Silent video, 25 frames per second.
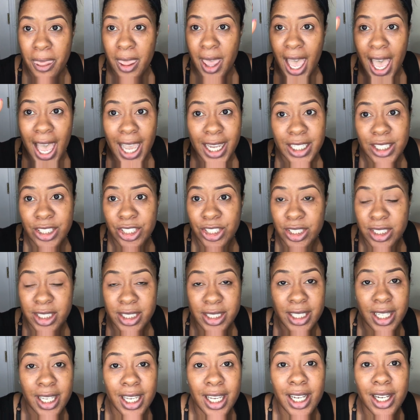I could
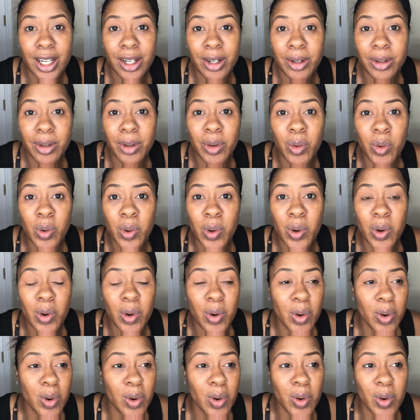just tell,
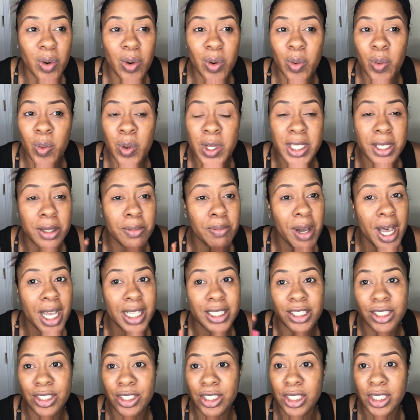was
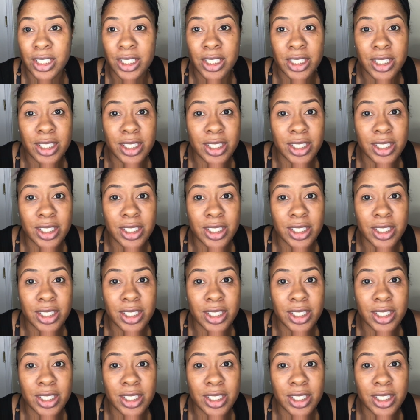about to just